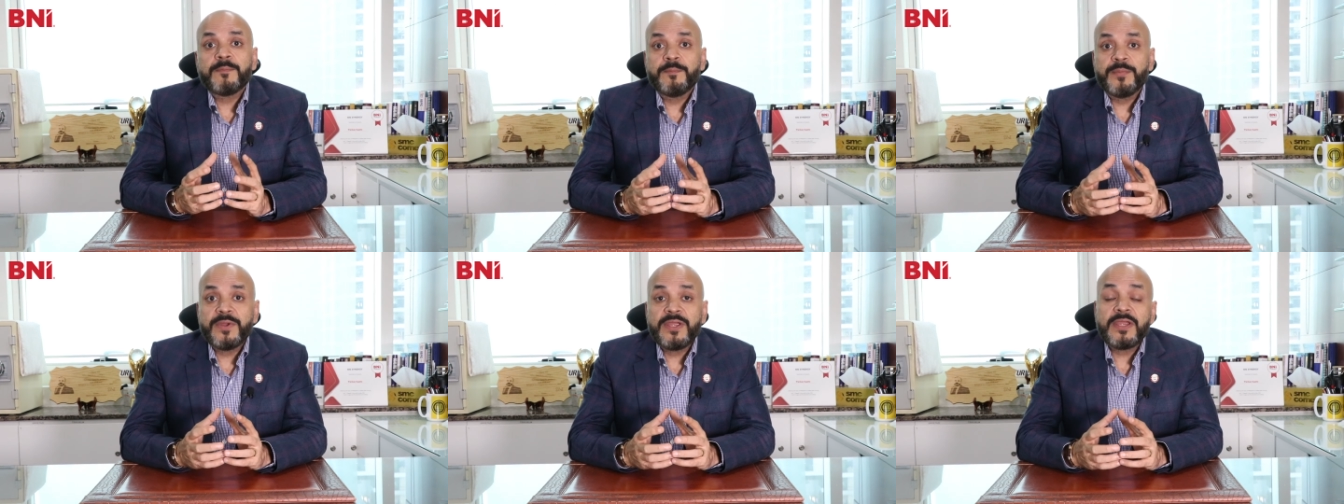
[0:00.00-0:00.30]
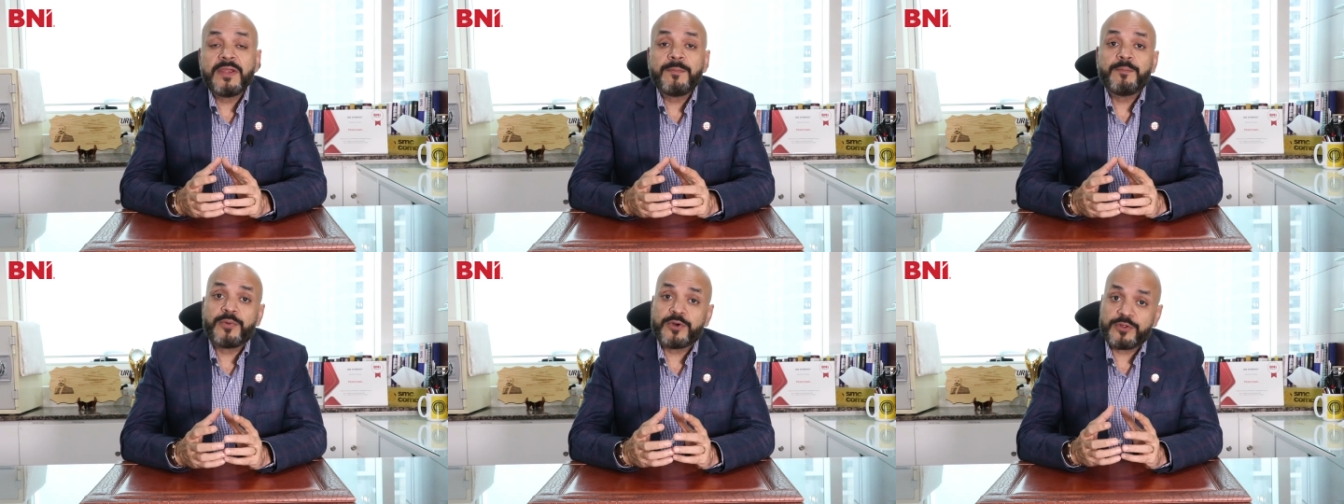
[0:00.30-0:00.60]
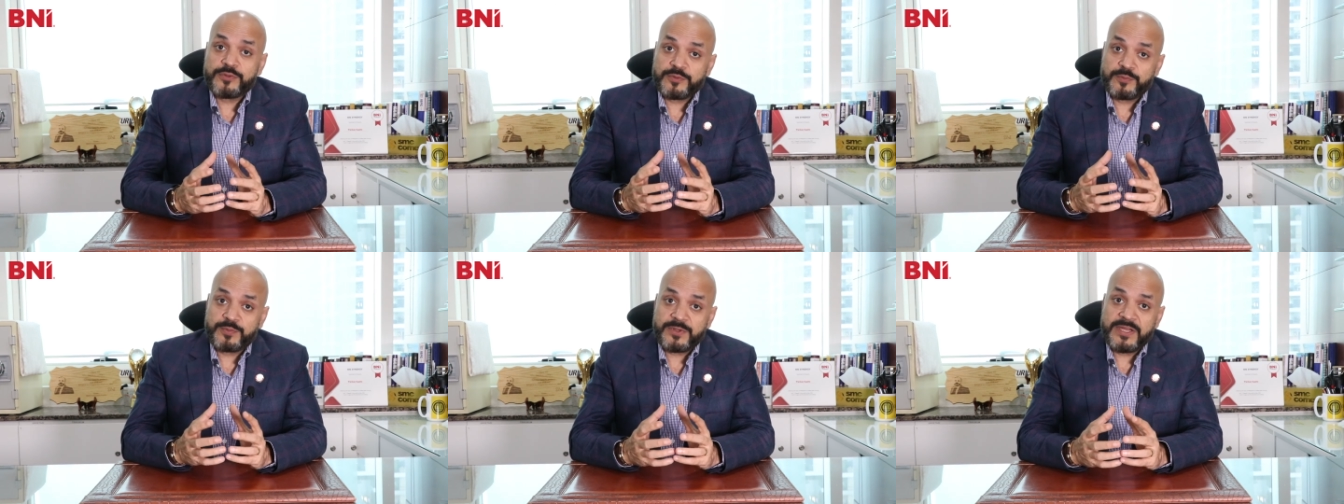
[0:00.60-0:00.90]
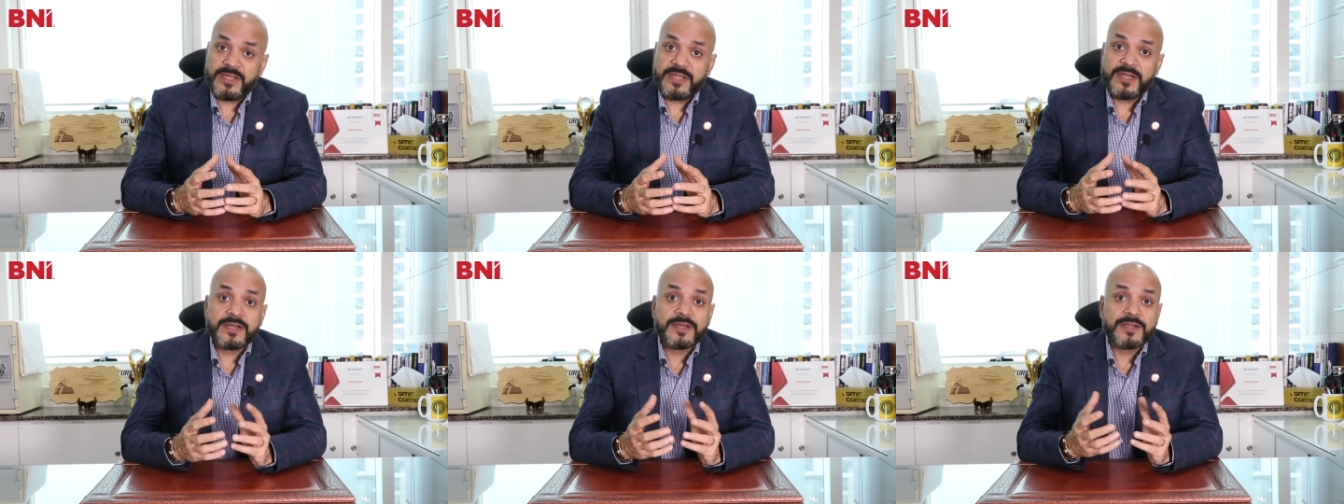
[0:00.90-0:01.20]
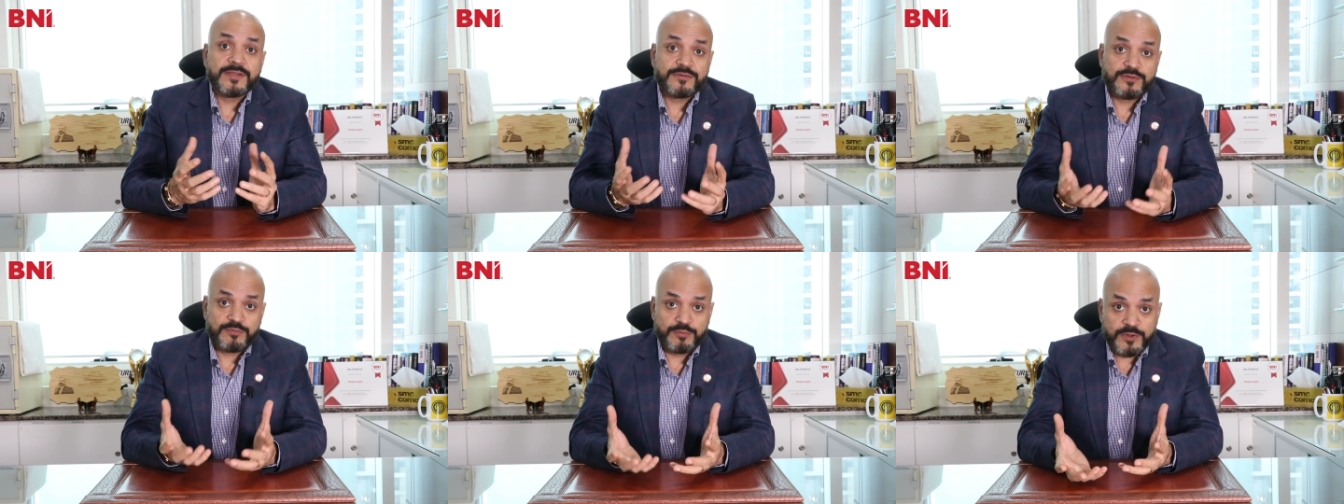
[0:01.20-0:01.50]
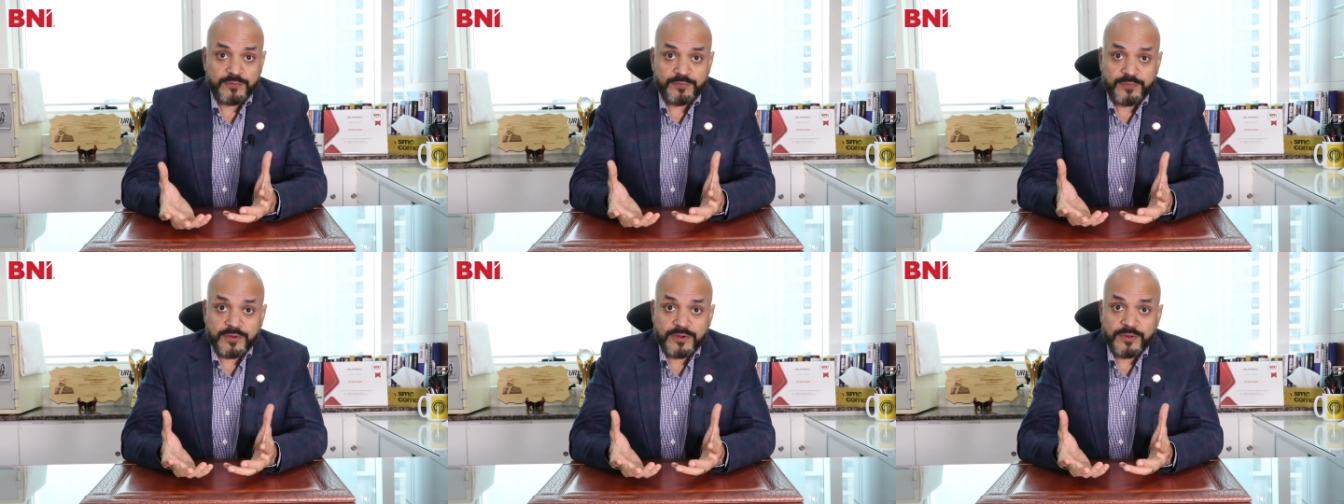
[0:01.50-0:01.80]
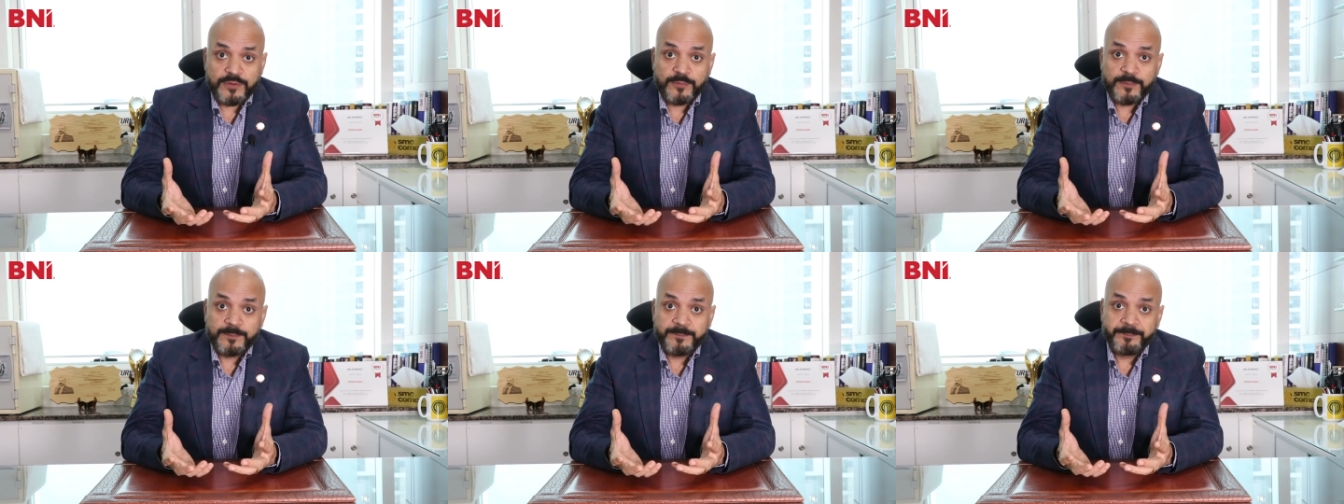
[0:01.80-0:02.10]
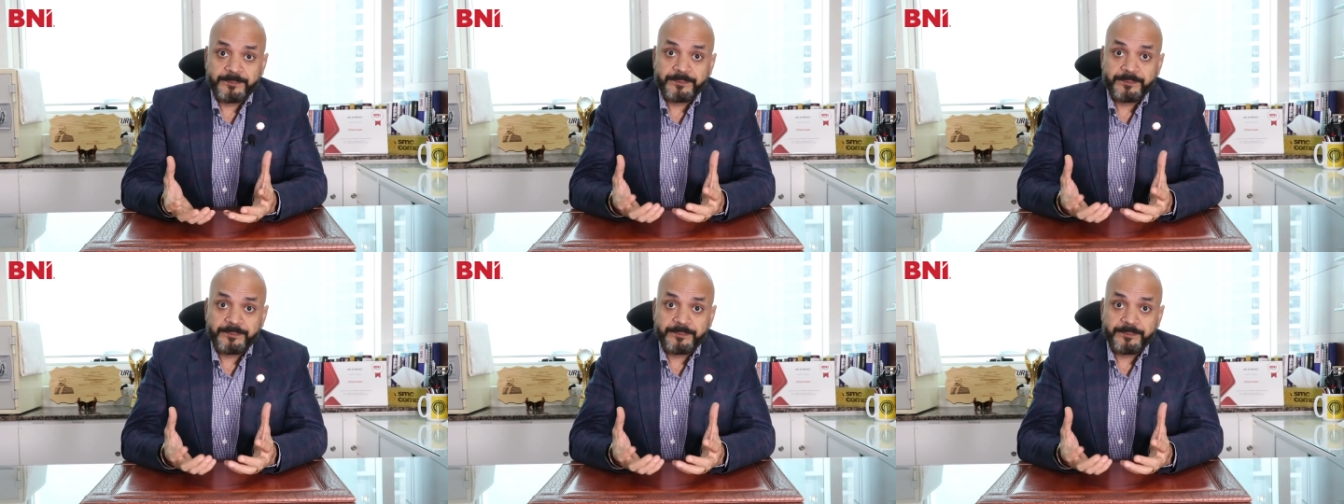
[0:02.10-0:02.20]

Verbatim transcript: be possibly a customer for you?